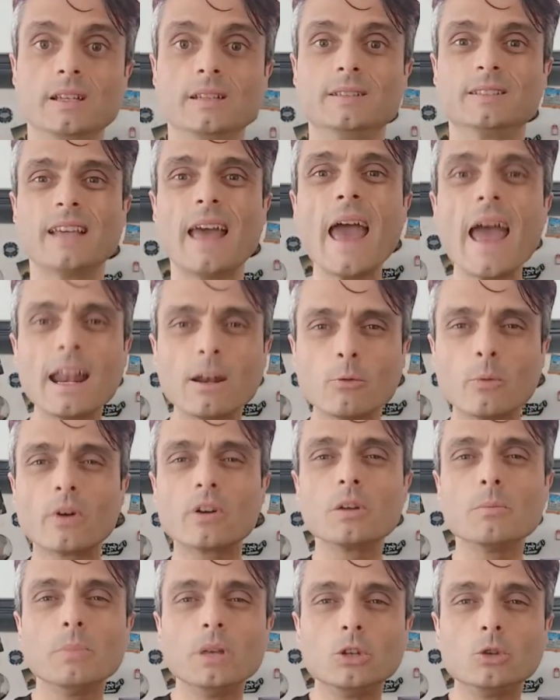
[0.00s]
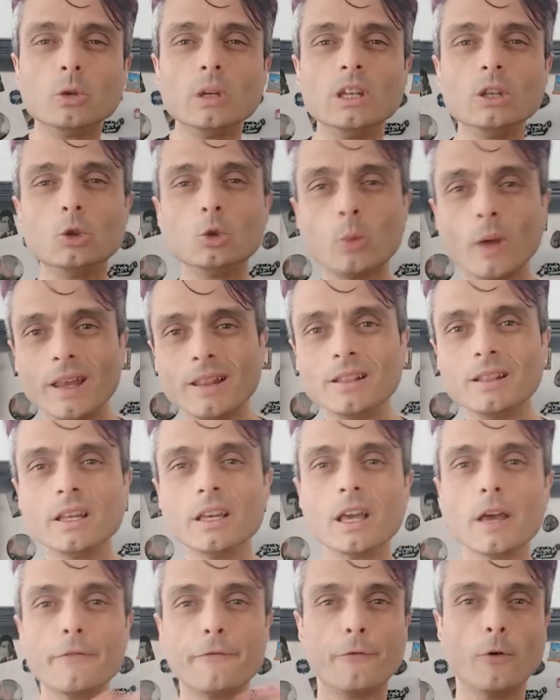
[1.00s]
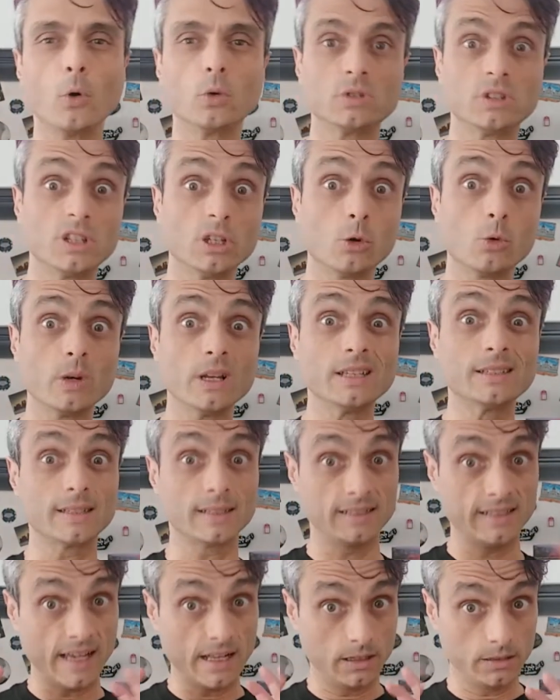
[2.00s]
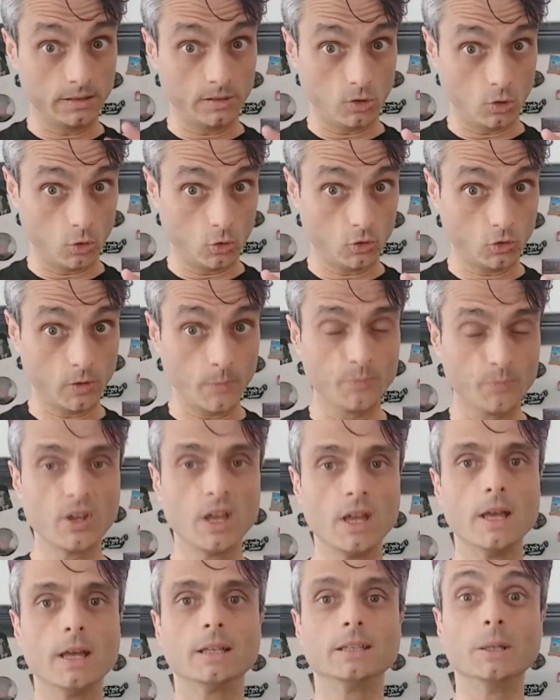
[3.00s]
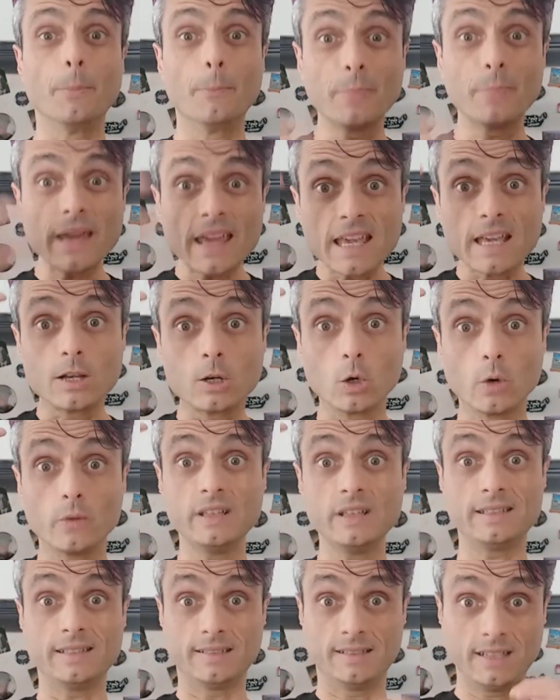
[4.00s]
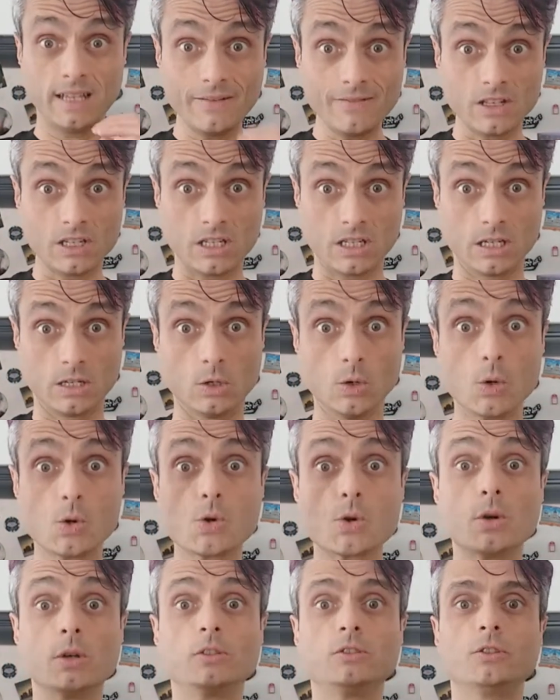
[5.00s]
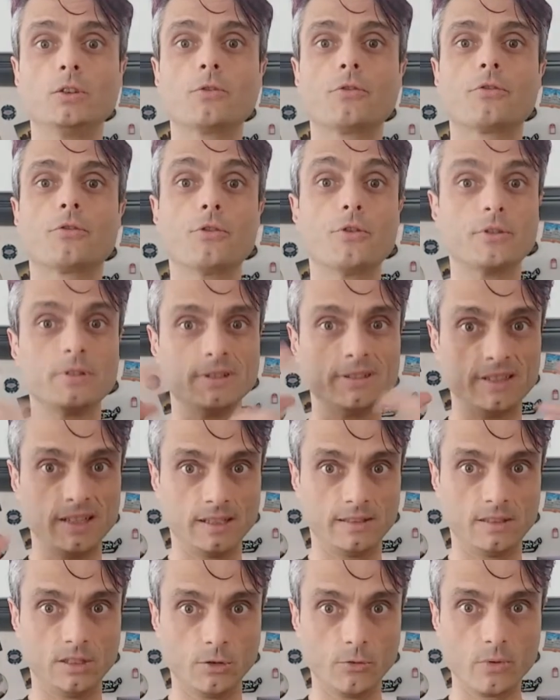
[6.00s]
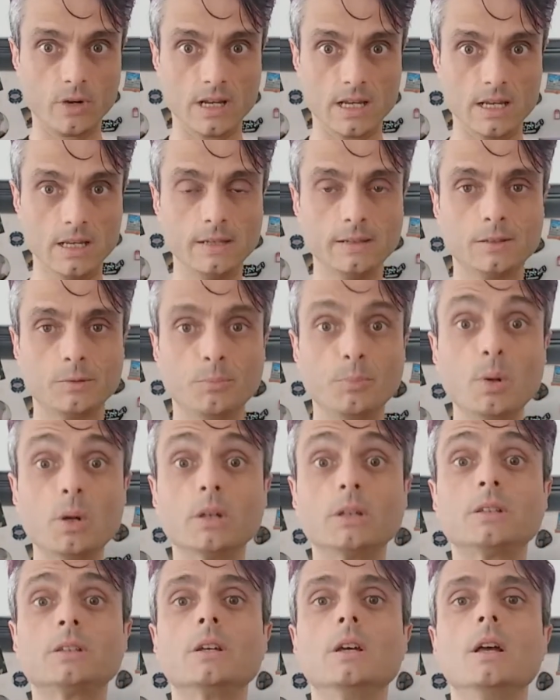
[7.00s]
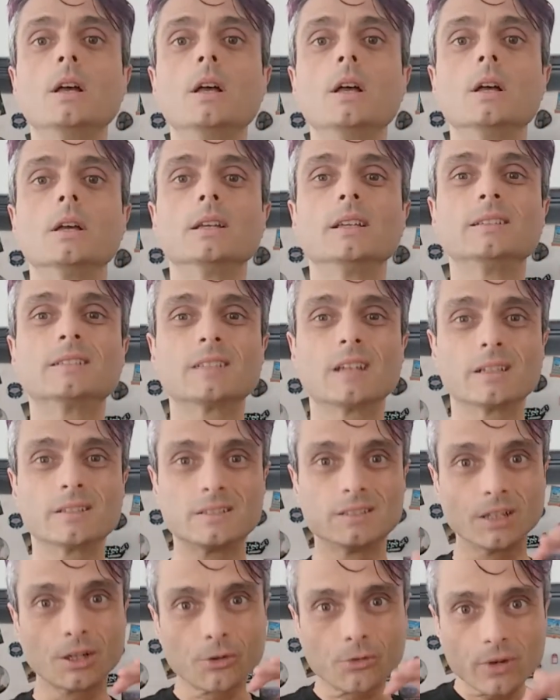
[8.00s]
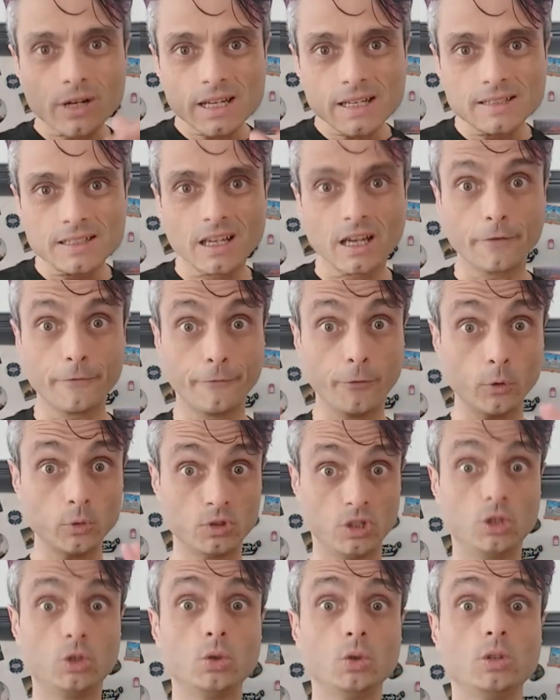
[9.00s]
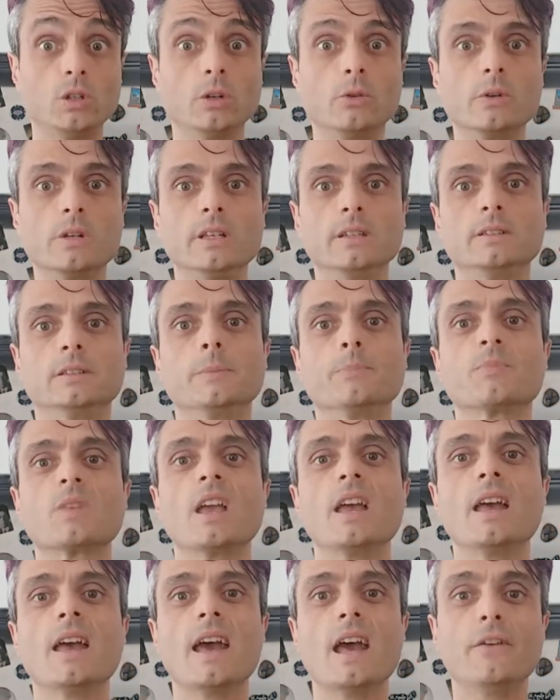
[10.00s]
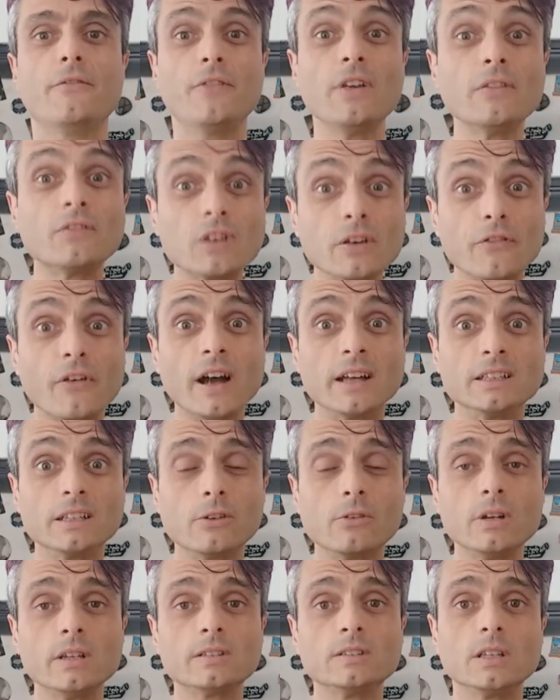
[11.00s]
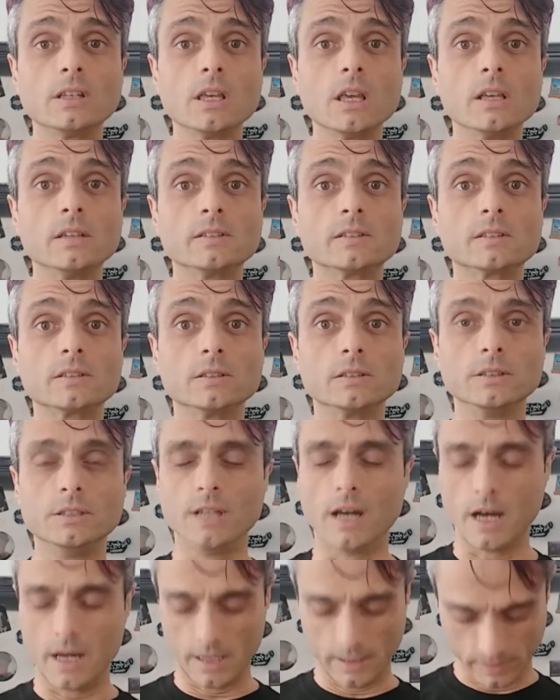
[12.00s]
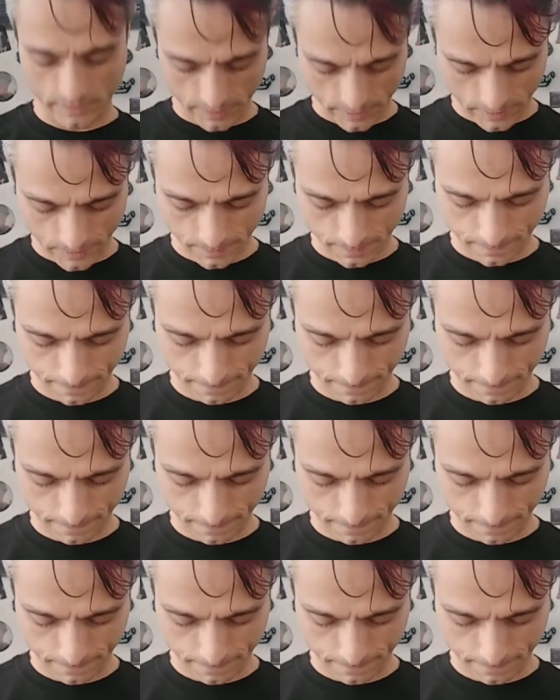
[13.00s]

is anywhere in between 20 and 40 degrees Celsius. The peak of its activity occurs at 36 degrees, but it starts decreasing at 42 degrees. At 55 degrees, the yeast dies.